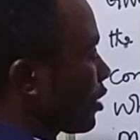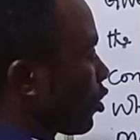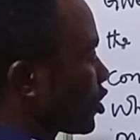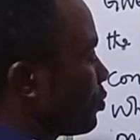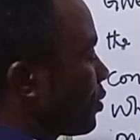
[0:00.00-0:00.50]

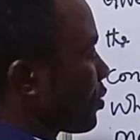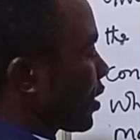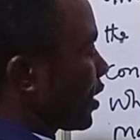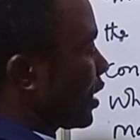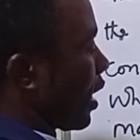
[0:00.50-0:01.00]
let us be
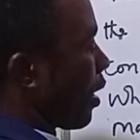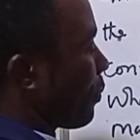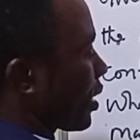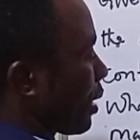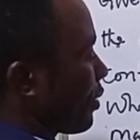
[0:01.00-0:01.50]
bringing
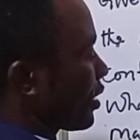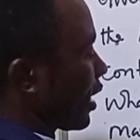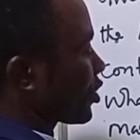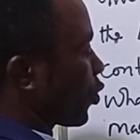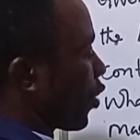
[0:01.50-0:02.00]
our
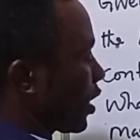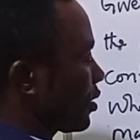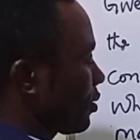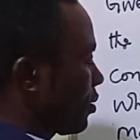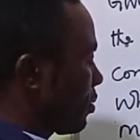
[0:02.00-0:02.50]
parameters
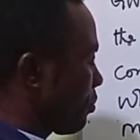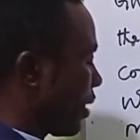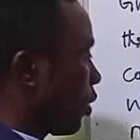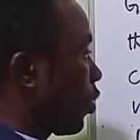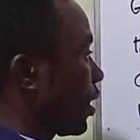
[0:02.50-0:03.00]
one
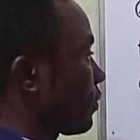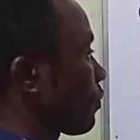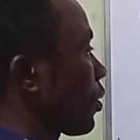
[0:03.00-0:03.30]
by one.